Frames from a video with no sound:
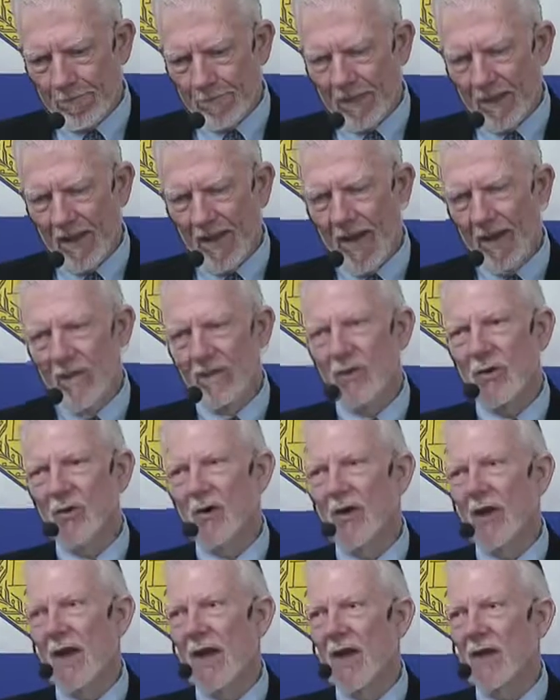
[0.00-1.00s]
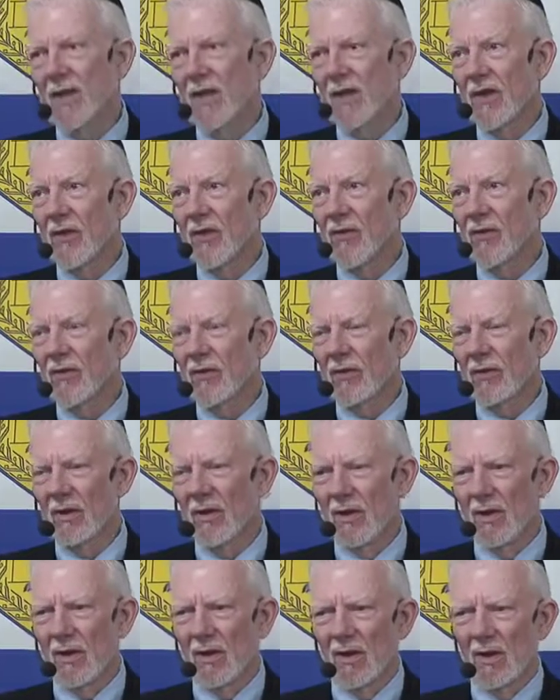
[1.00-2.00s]
If you're an atheist,
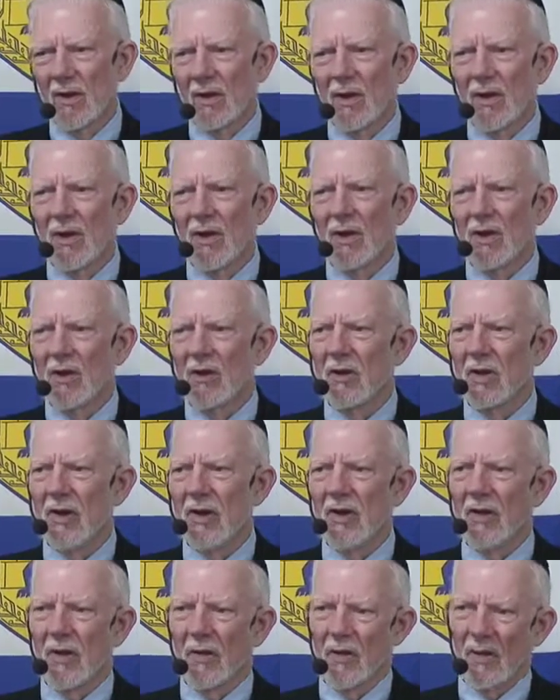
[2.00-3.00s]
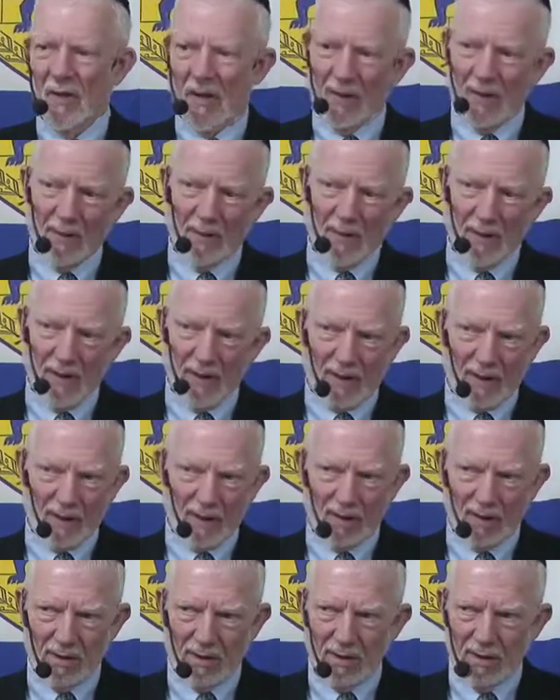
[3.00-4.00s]
you need to think about it.
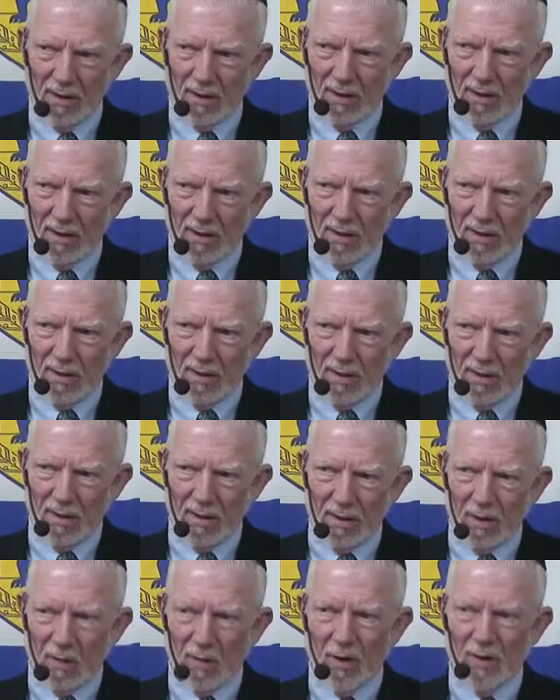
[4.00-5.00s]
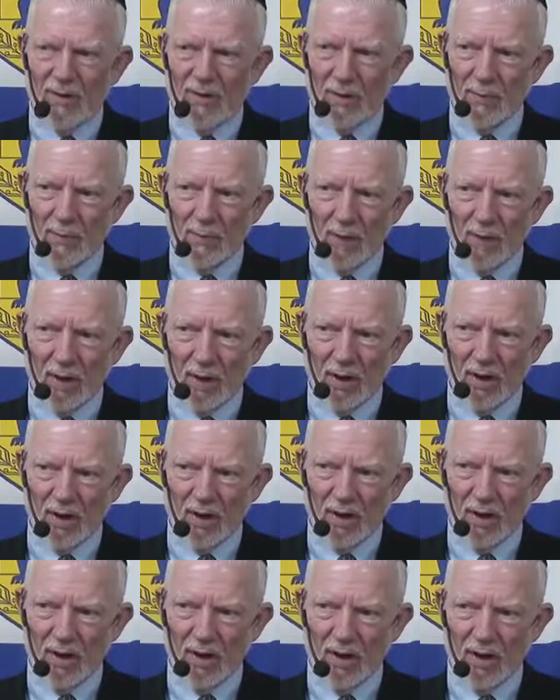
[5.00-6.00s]
What's important
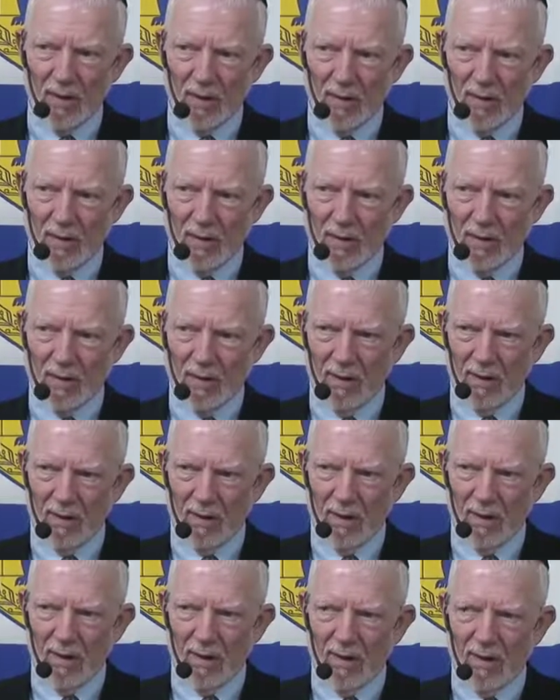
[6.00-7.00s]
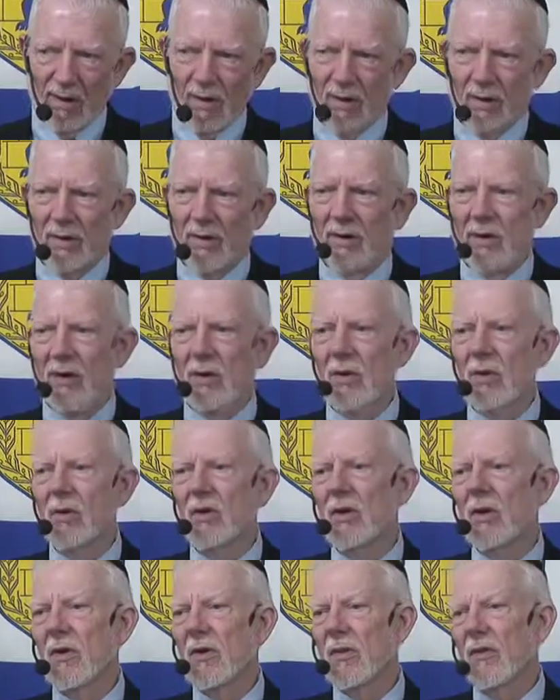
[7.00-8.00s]
to you? Do you
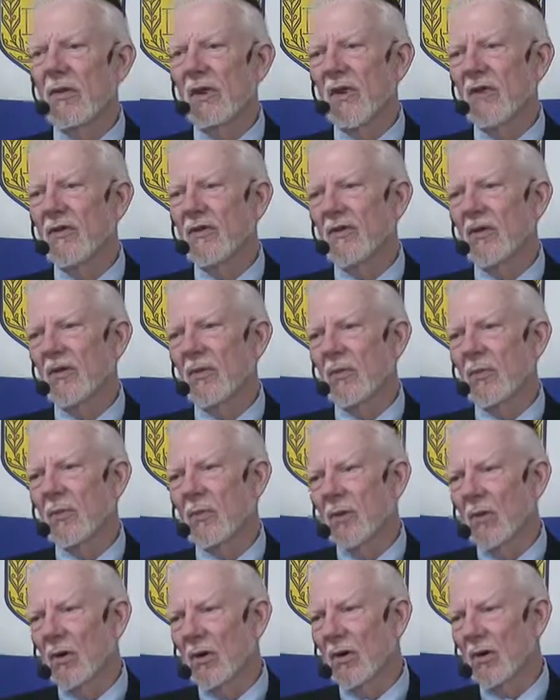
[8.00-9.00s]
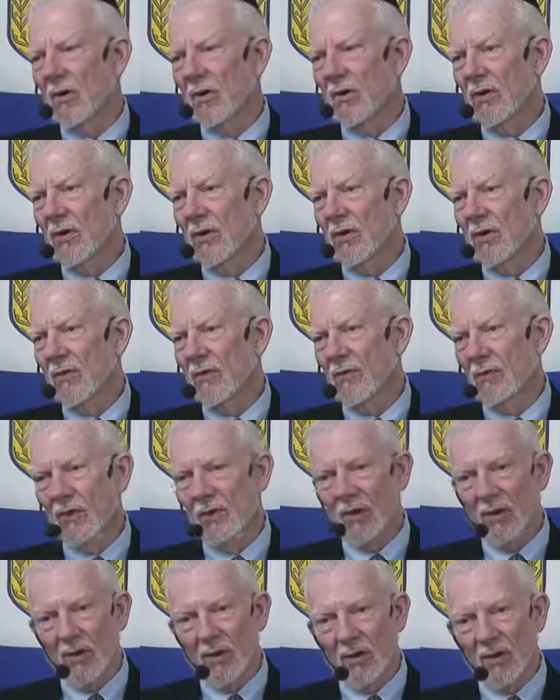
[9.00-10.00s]
do things that are important for
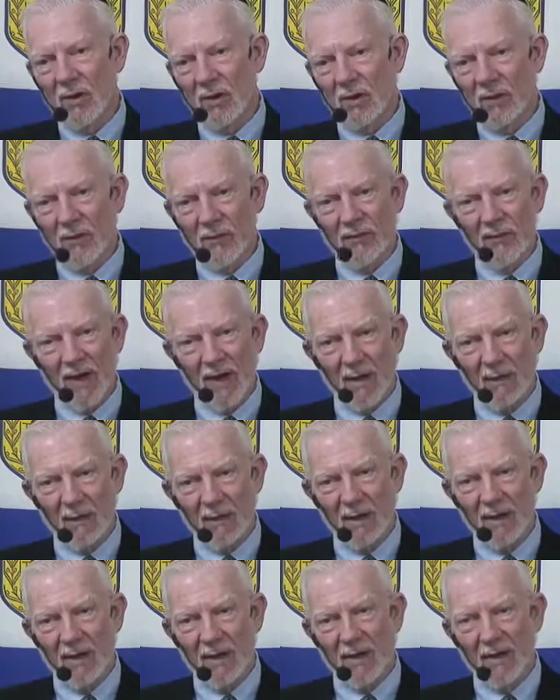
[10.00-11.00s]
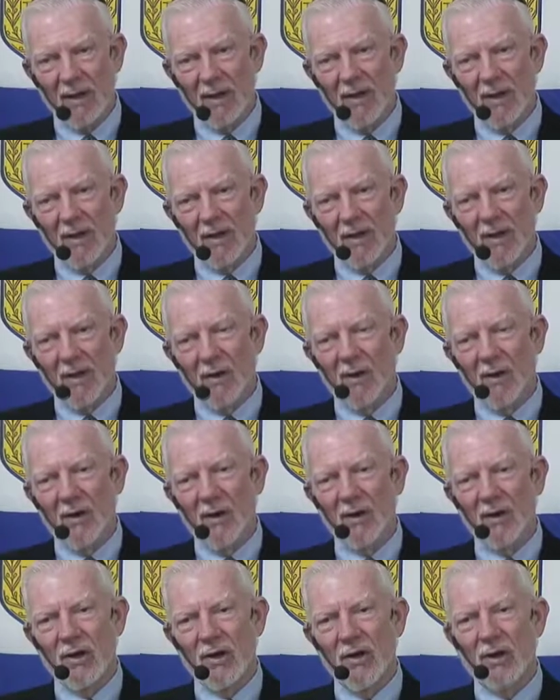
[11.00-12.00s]
you and your family?
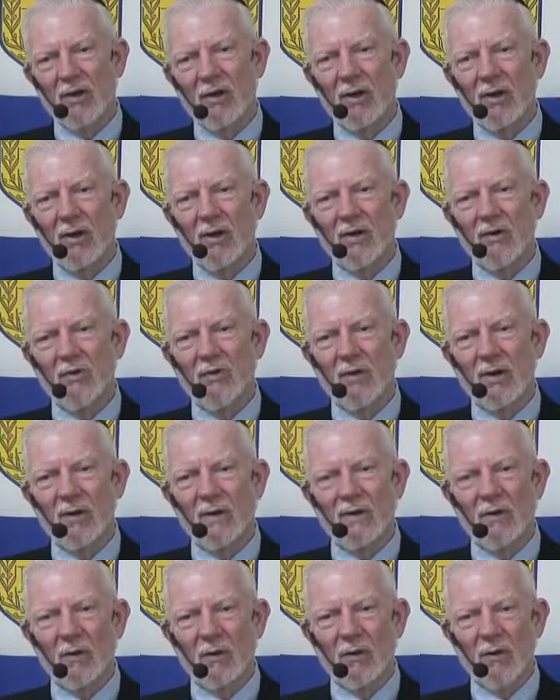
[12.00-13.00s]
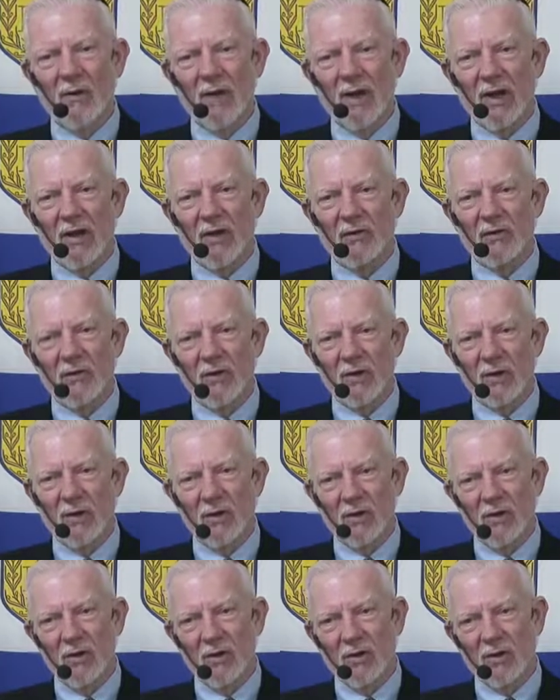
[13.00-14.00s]
Or do you do trivial things for
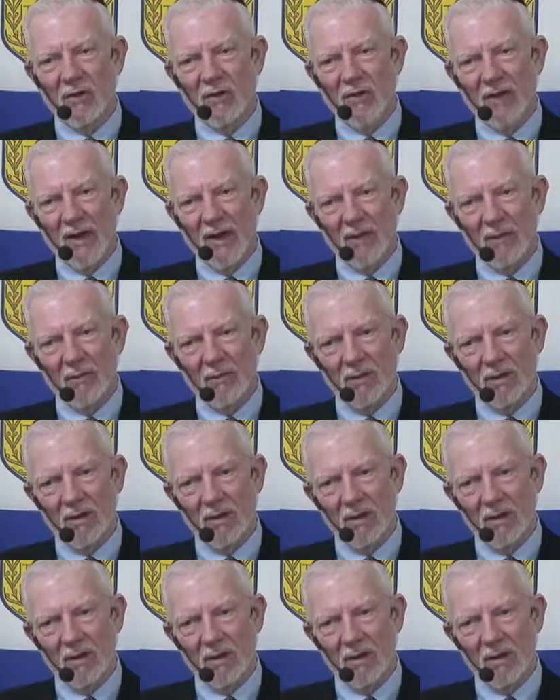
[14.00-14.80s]
you and your family?